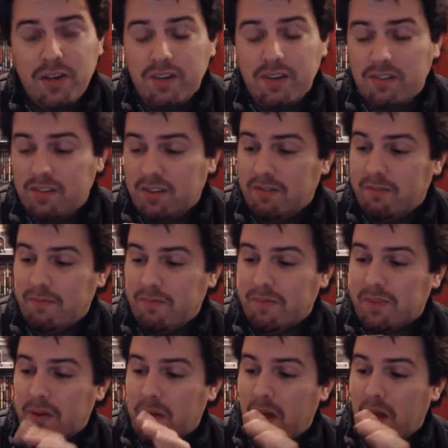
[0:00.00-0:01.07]
series
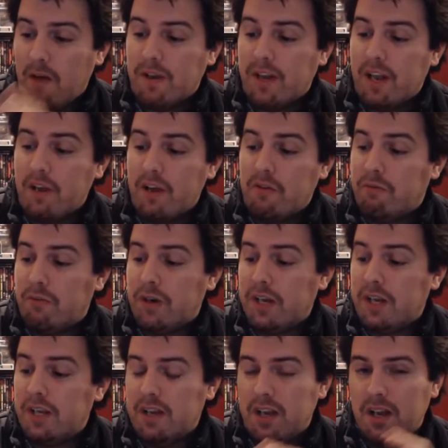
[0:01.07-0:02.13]
other than those
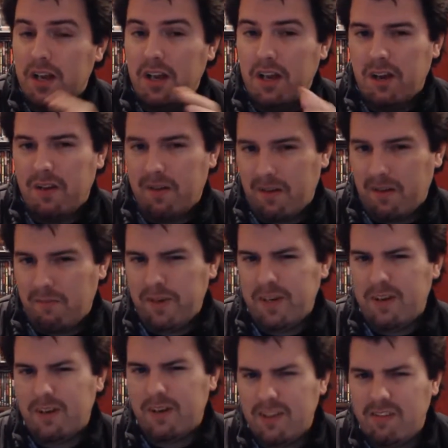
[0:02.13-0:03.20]
three. I
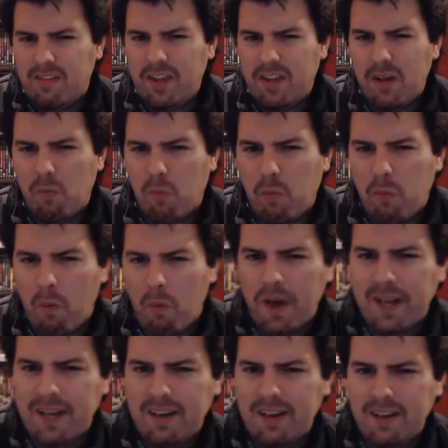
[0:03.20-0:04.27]
think I did see a
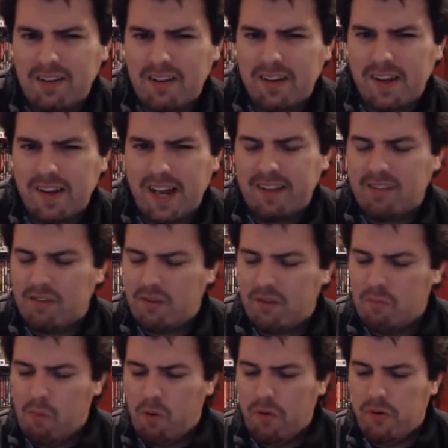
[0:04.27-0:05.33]
White
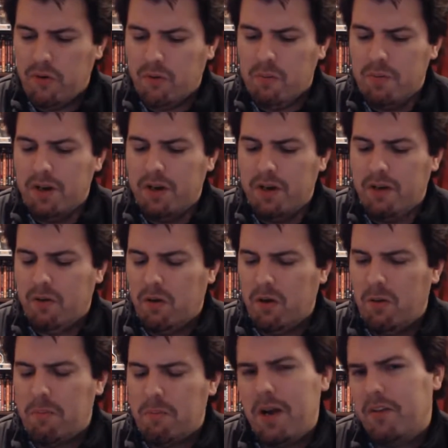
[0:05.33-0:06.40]
Lantern Wonder Woman,
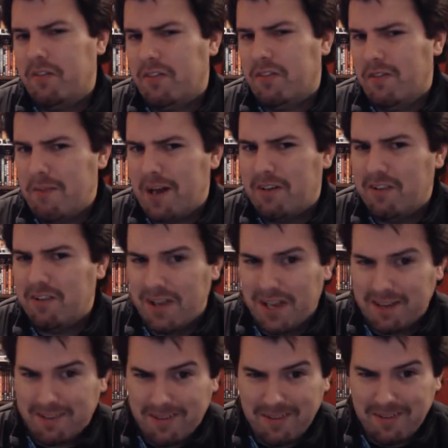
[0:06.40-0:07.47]
or I might just have imagined
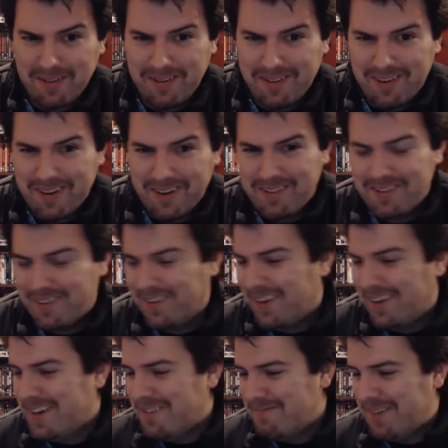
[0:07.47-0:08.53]
that. I'm not entirely
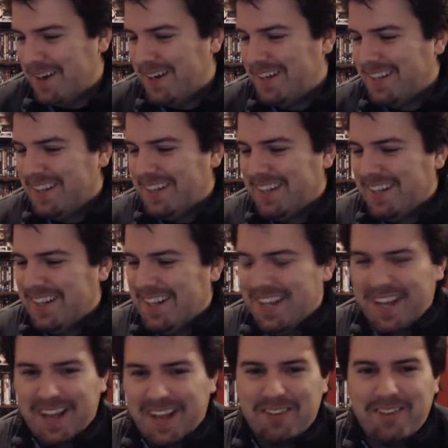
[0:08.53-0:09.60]
sure, but
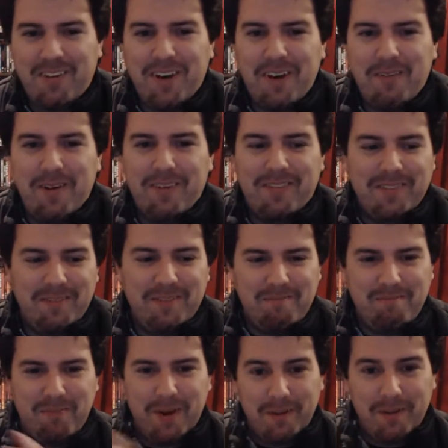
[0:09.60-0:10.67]
I'm sure there was.
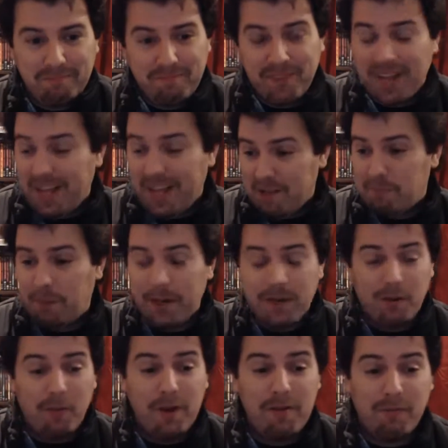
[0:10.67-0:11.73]
But it's
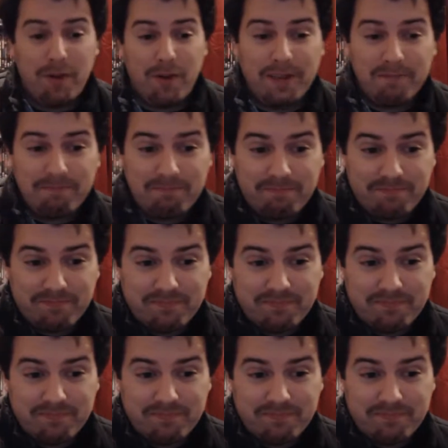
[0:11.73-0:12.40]
pretty cool either way.